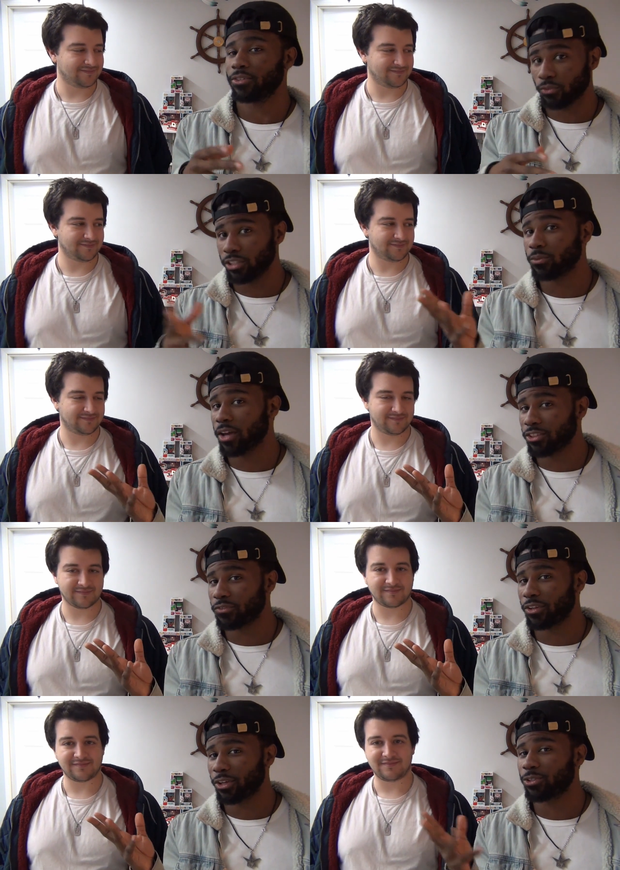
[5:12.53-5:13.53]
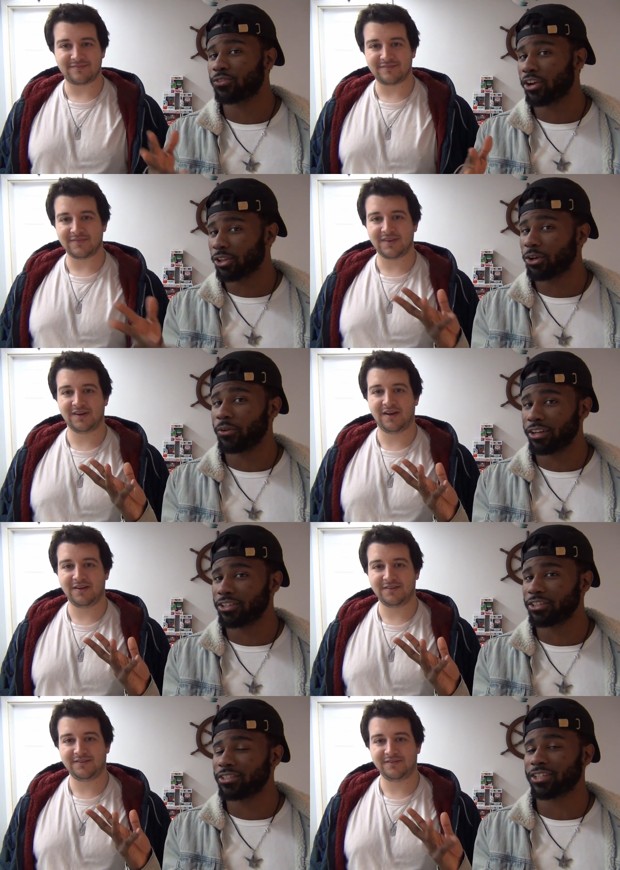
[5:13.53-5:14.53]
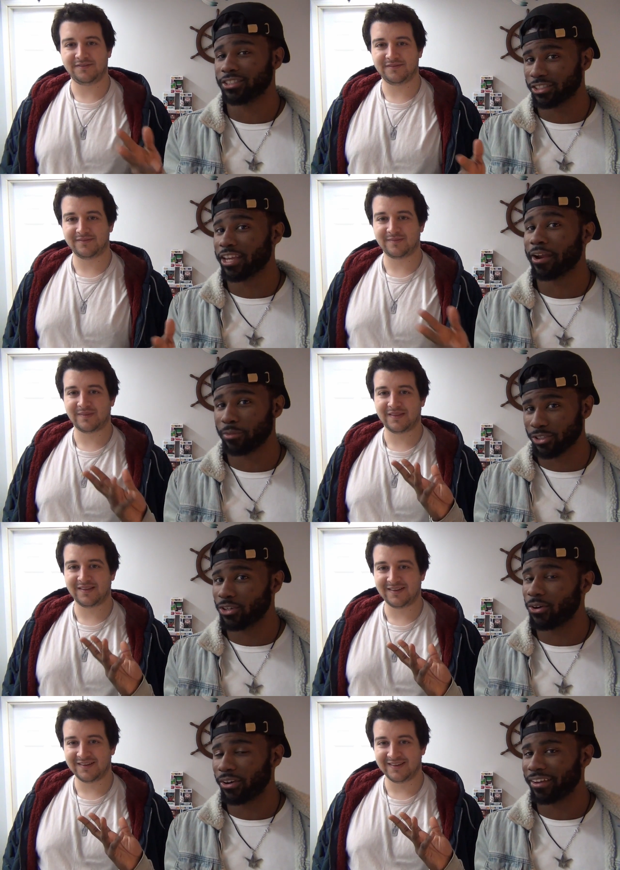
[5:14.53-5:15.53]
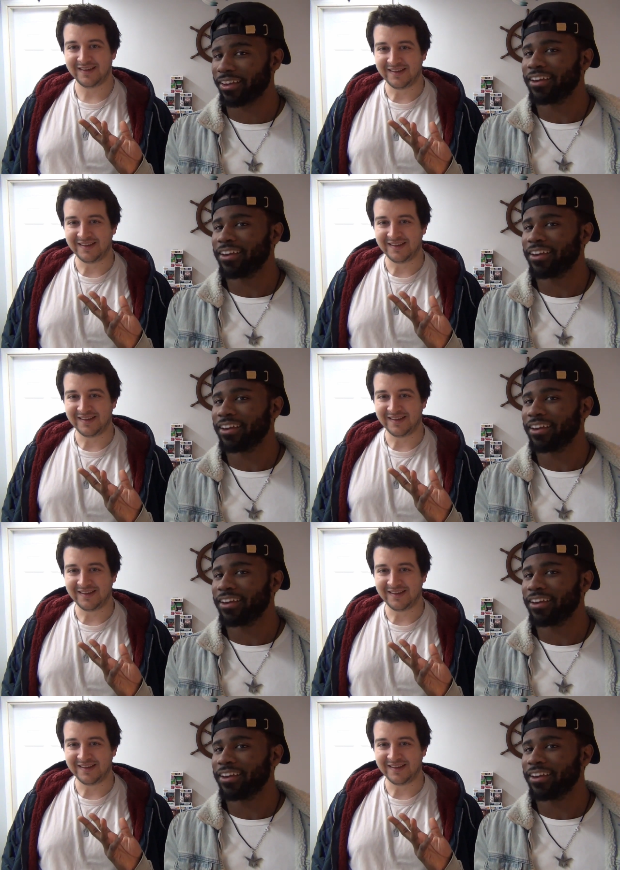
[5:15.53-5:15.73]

Speaker 1: the reason why this video is very low energy is because this camera's annoying.